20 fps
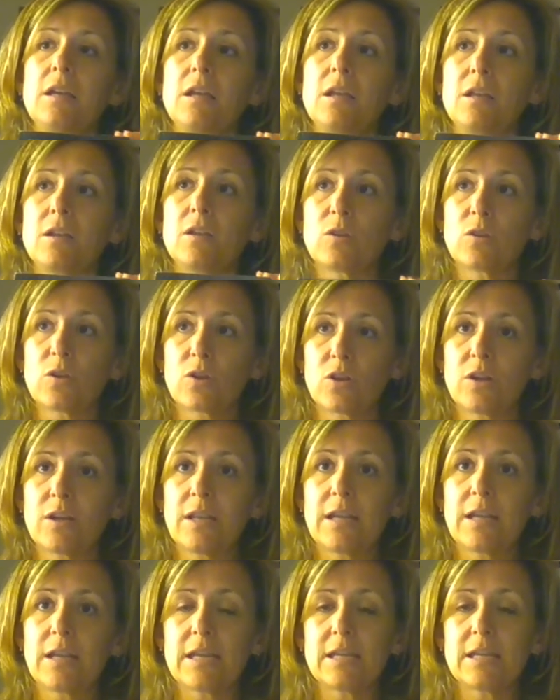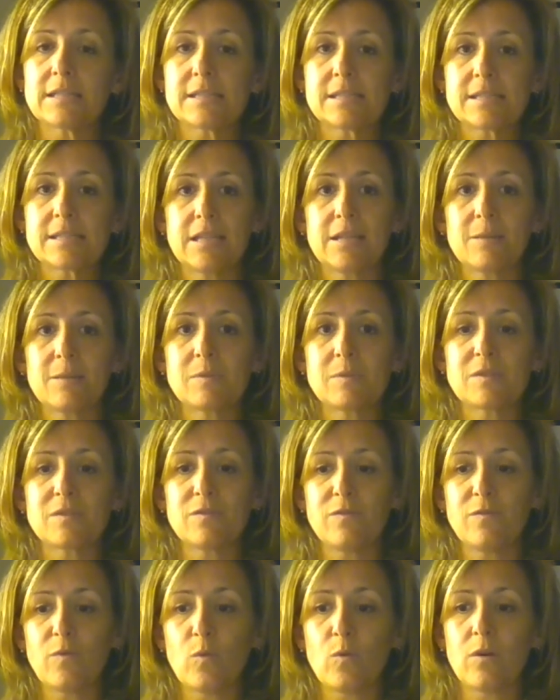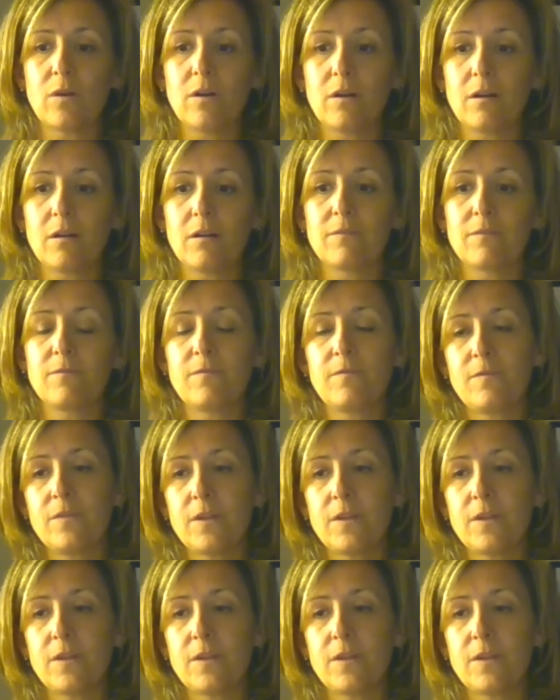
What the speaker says: in learning his tips for